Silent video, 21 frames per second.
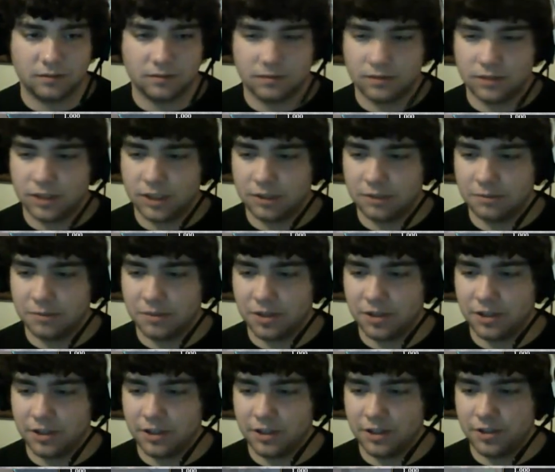Let's go build
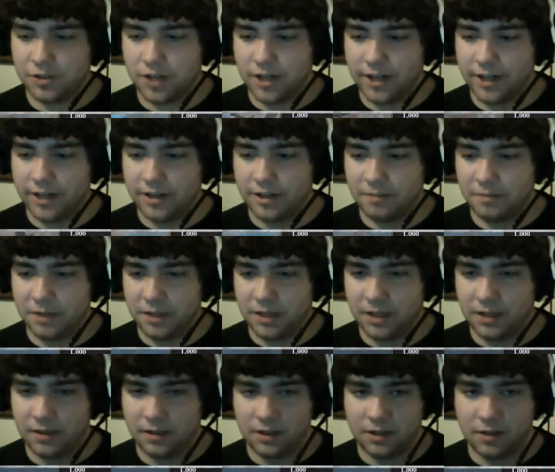another trade company
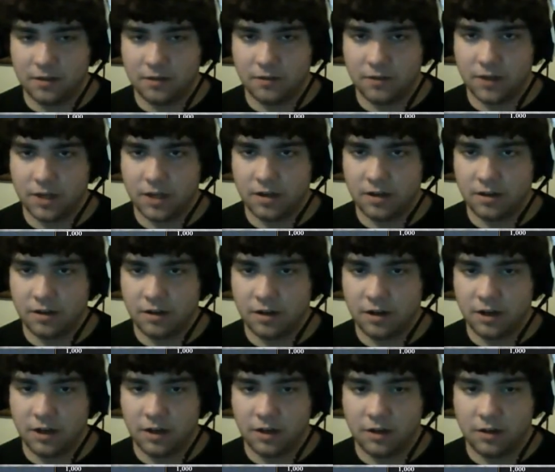thing over here
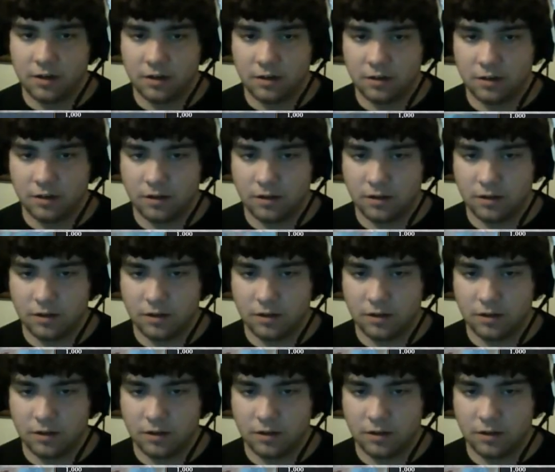in...